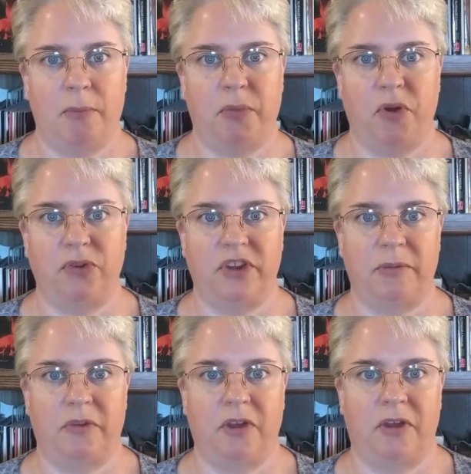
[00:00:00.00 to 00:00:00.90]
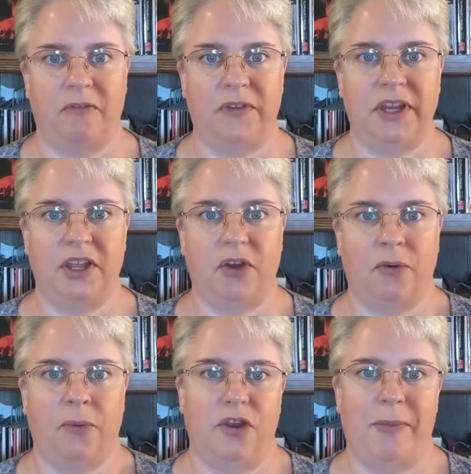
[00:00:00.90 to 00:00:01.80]
post up a
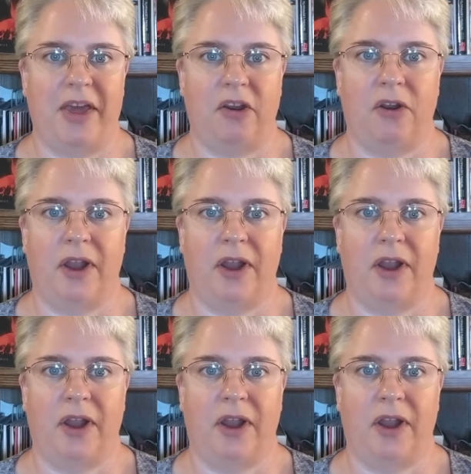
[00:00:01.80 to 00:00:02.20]
video. No matter